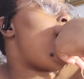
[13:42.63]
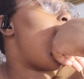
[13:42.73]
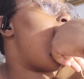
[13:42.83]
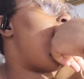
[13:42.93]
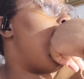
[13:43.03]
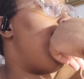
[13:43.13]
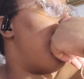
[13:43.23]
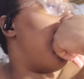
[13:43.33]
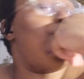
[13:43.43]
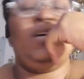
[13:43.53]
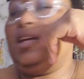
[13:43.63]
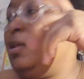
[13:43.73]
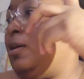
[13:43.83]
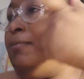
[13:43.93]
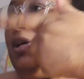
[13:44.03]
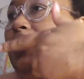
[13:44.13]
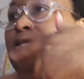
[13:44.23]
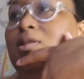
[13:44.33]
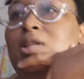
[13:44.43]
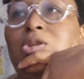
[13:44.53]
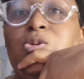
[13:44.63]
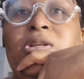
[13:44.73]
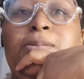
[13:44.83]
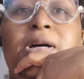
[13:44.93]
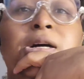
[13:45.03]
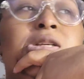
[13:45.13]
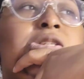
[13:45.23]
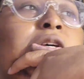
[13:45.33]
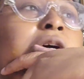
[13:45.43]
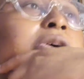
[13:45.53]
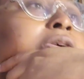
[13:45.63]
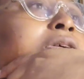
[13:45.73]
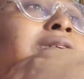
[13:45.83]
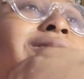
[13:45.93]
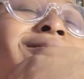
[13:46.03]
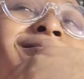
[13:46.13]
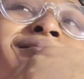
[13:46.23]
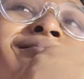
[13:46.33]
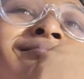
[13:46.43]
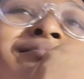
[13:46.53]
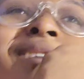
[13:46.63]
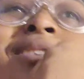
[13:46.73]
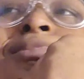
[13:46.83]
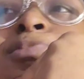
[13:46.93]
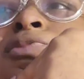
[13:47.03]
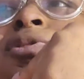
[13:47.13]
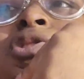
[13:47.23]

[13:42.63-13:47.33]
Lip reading: But yeah, that magazine's like $20, so that's more of a